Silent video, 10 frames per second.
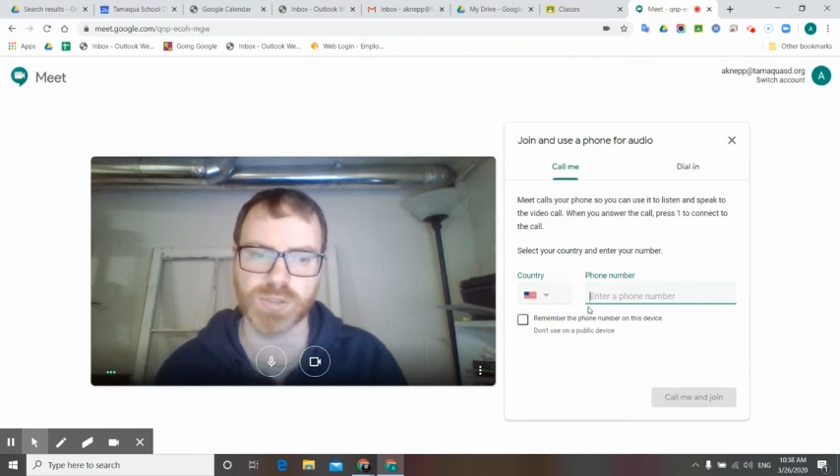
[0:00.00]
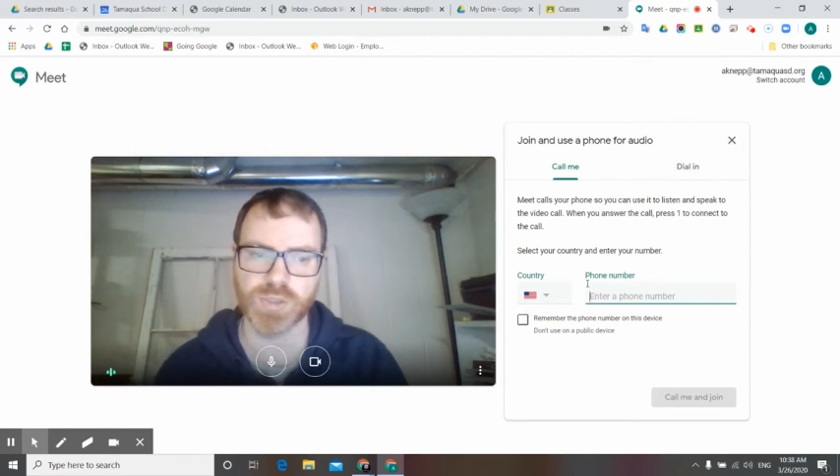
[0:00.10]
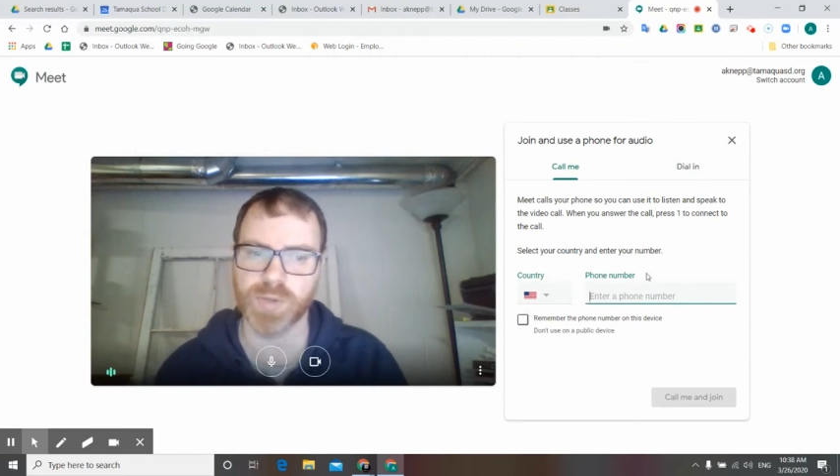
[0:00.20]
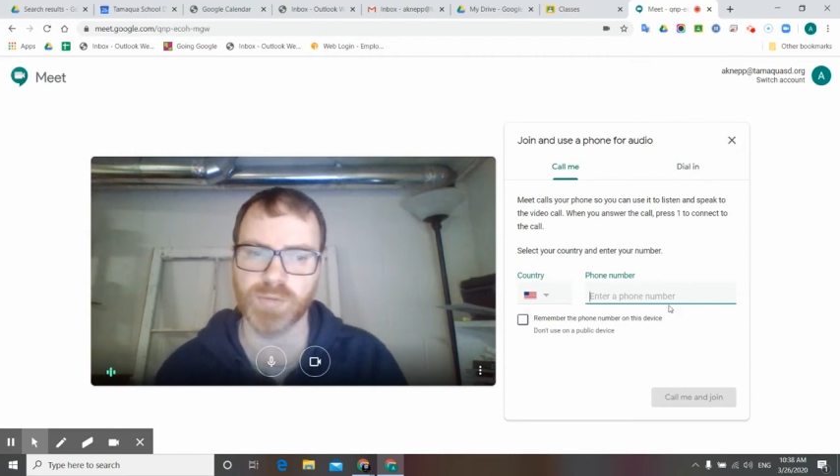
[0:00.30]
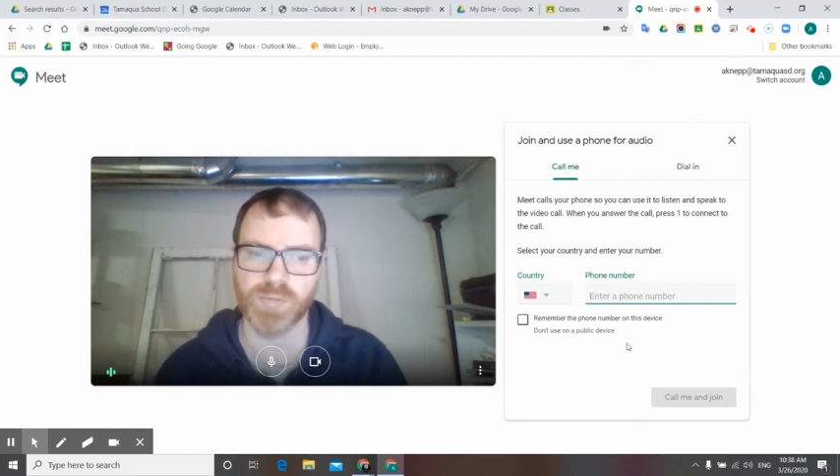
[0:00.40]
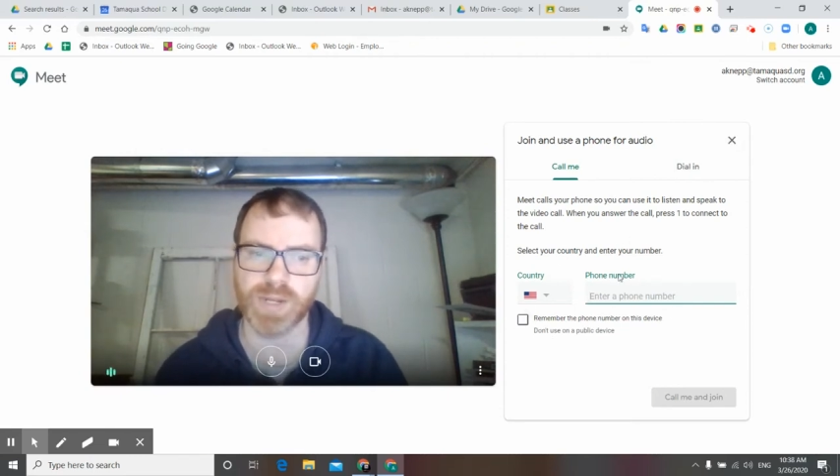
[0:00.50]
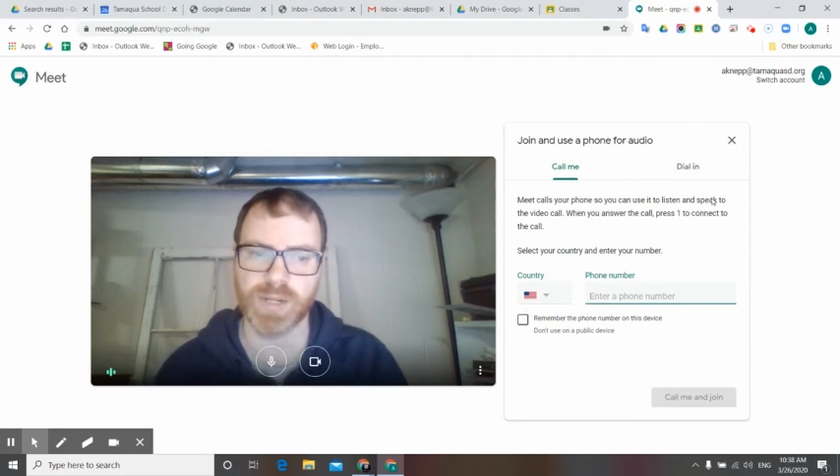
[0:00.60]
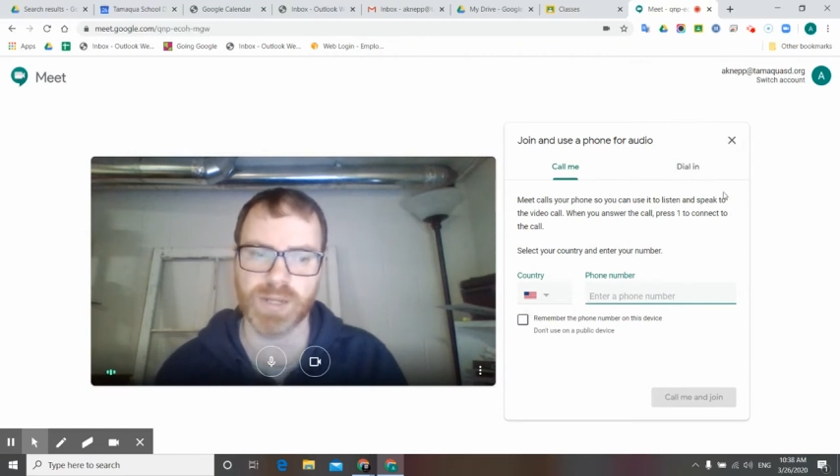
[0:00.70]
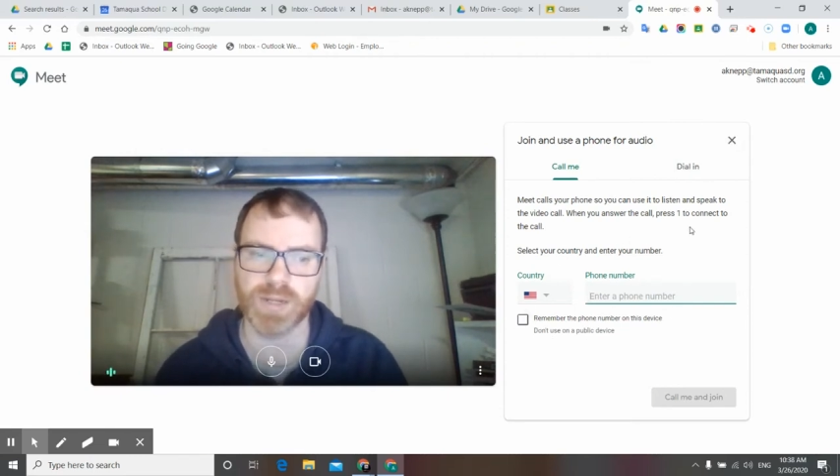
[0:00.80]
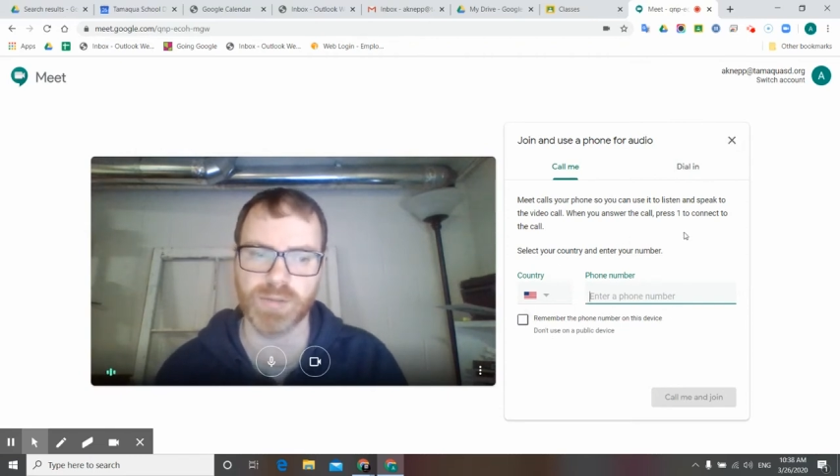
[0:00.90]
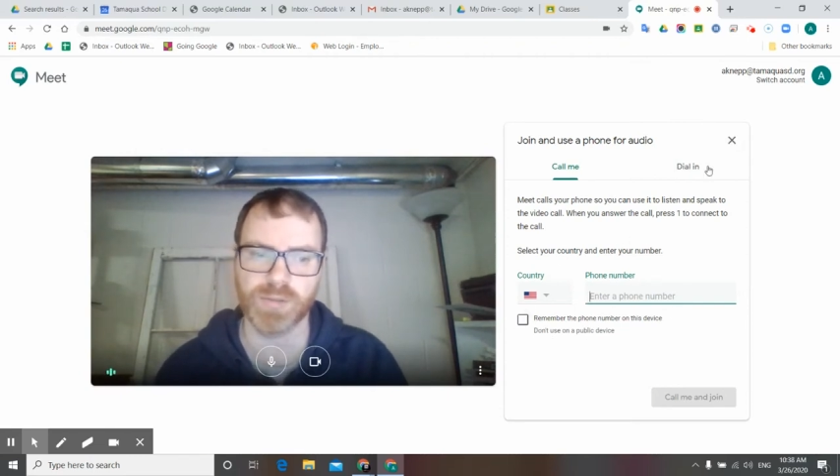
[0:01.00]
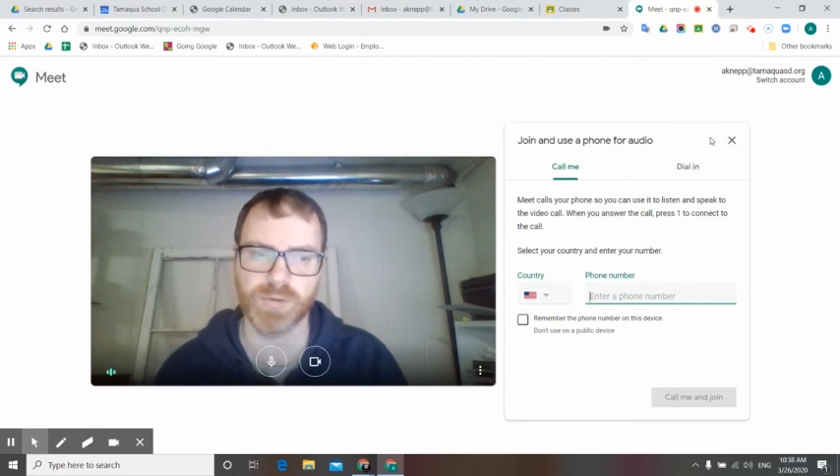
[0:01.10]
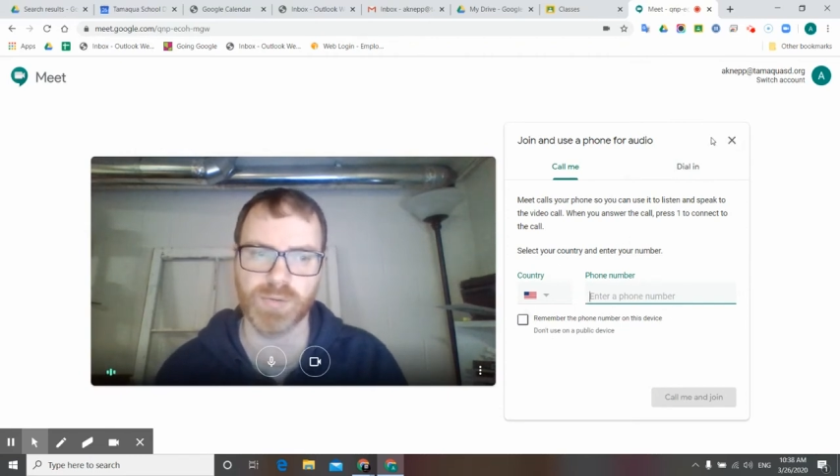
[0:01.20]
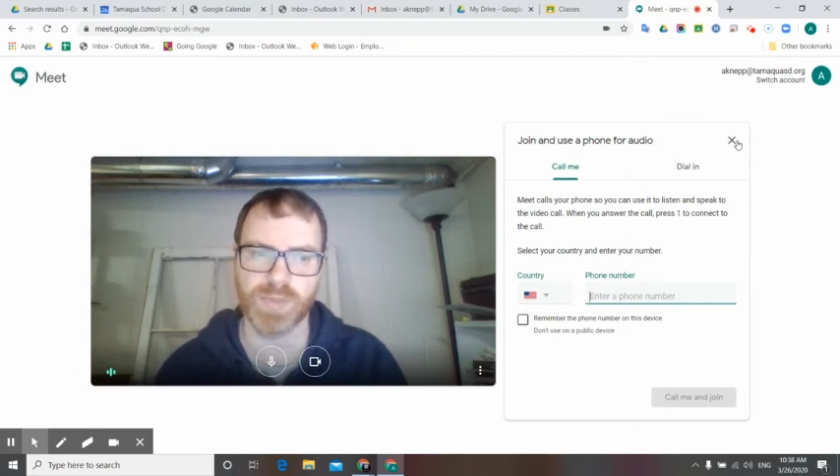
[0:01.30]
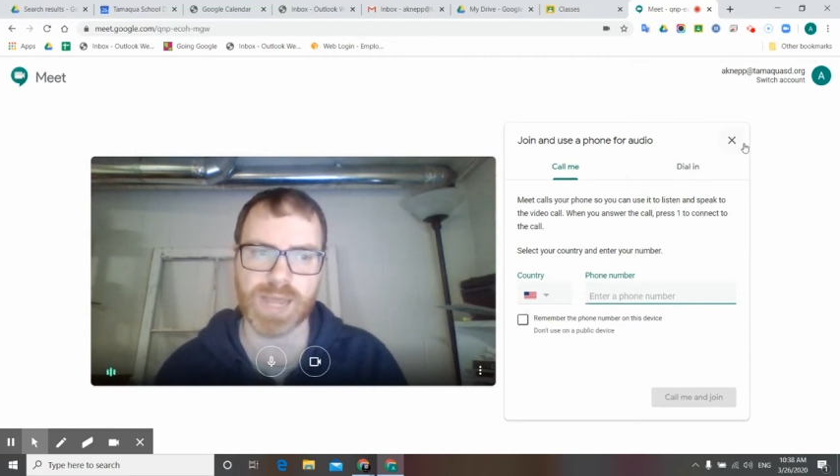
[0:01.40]
join right in
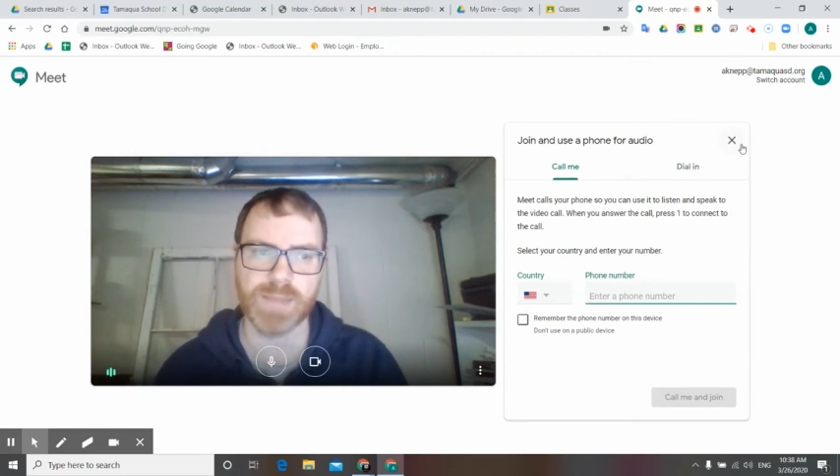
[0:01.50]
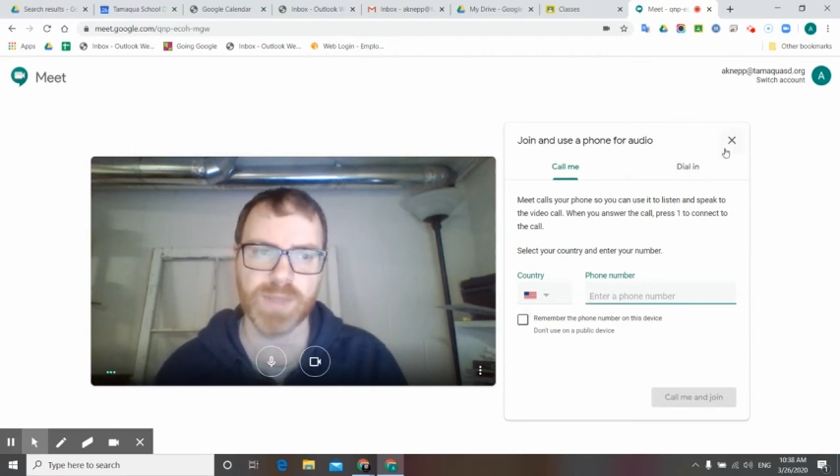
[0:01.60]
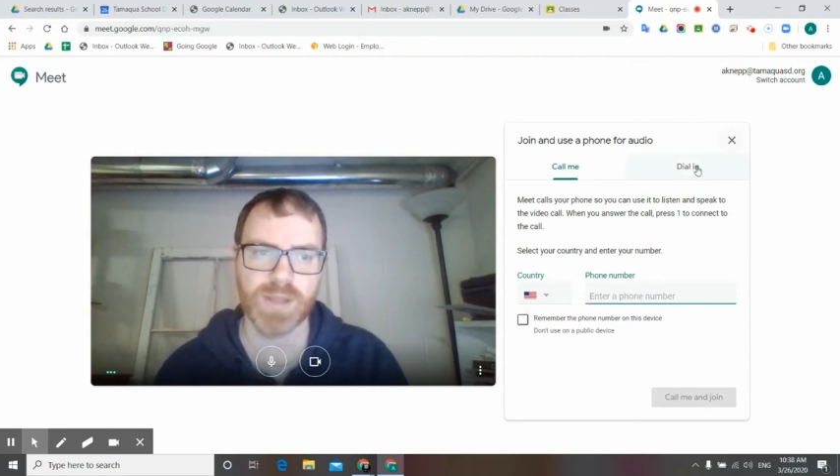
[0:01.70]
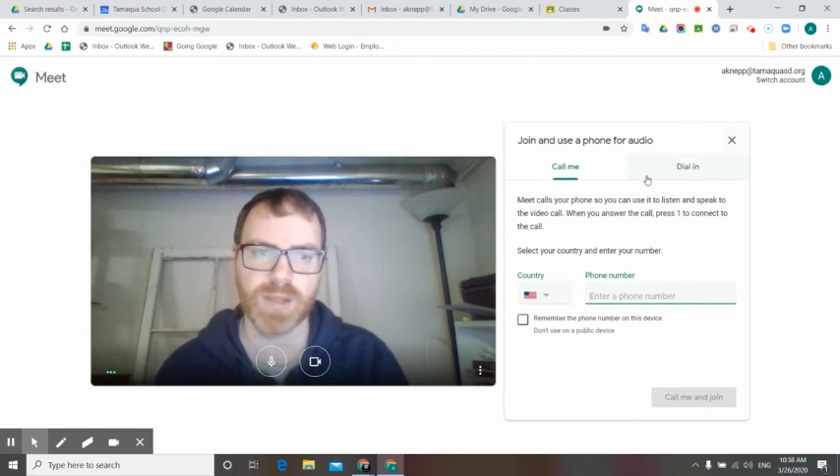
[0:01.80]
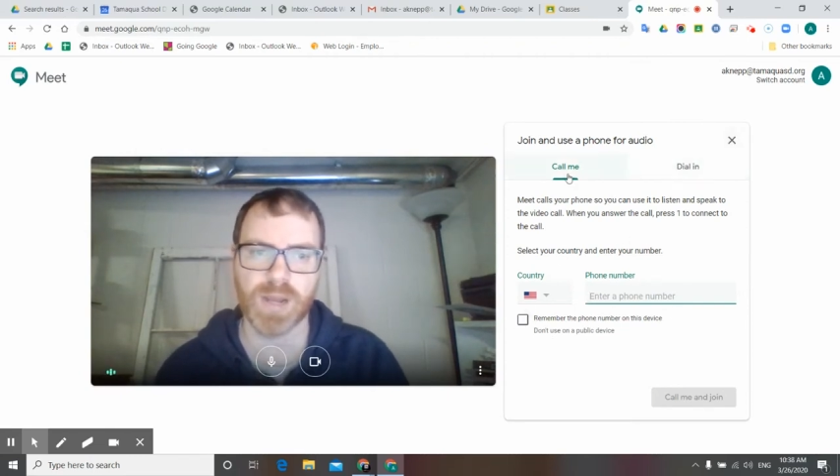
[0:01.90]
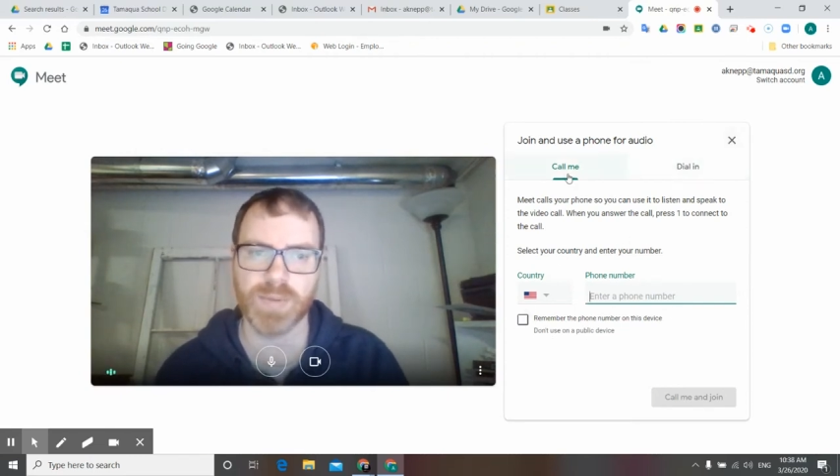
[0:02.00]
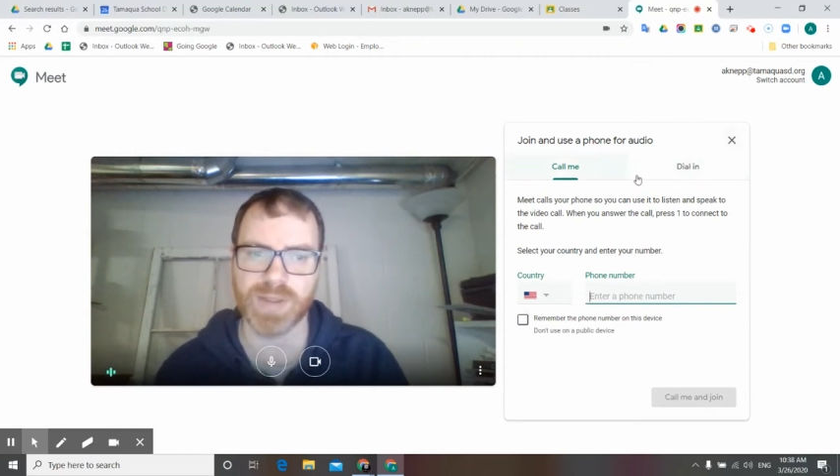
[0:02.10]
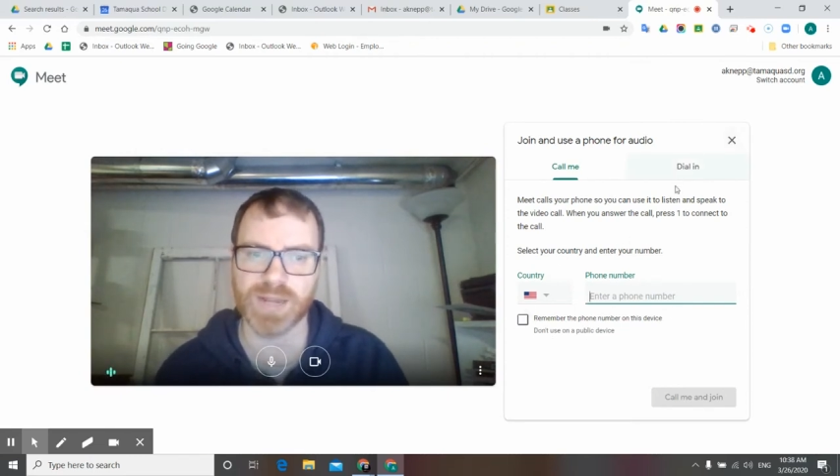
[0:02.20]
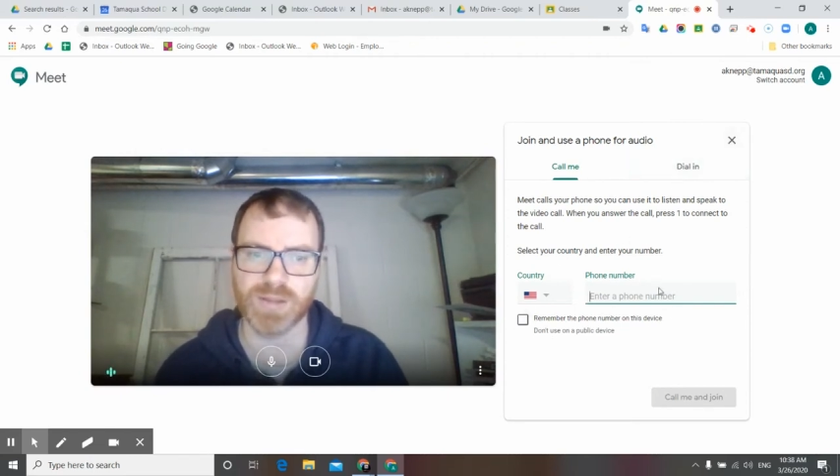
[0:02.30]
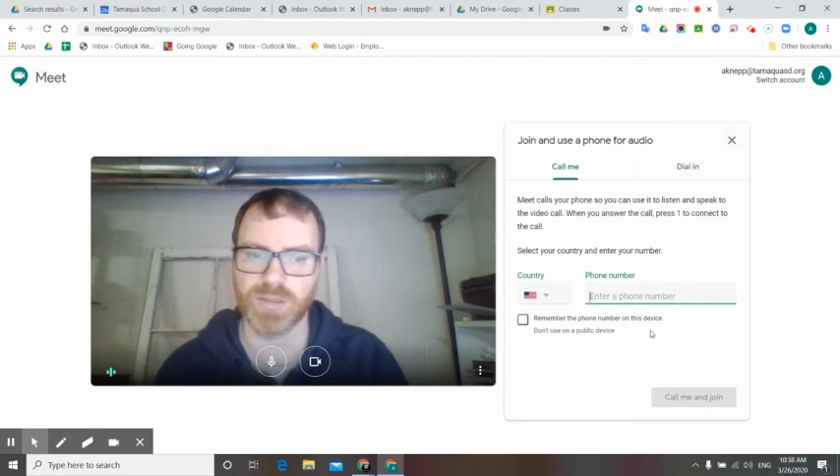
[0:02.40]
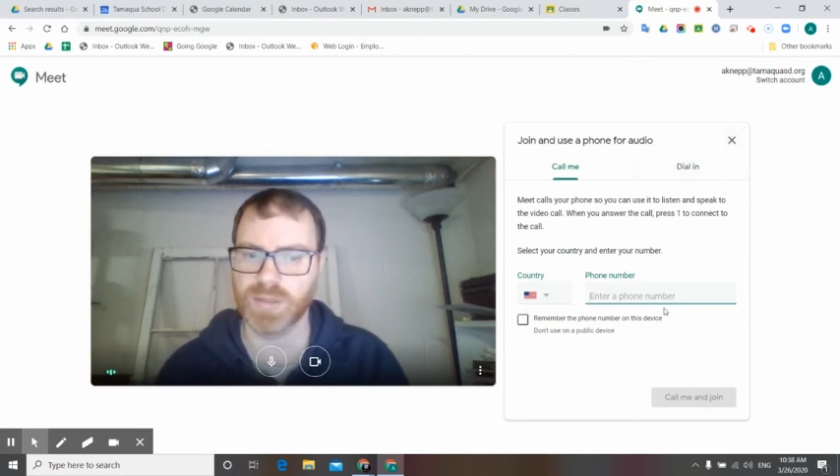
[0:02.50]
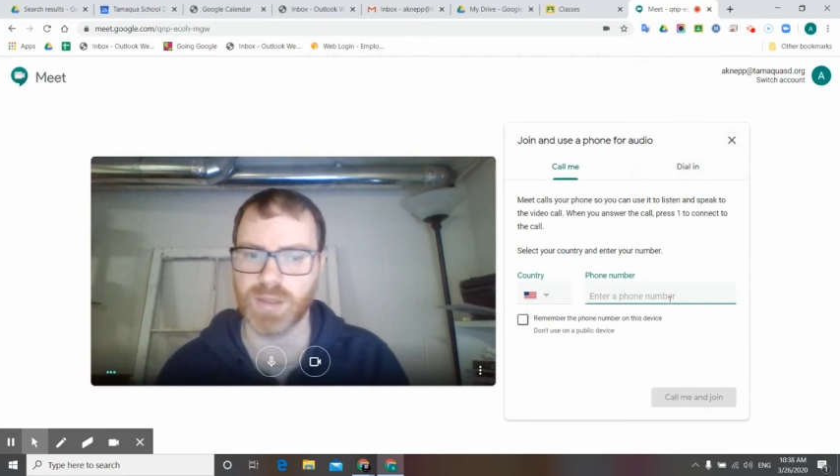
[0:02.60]
through that. Again,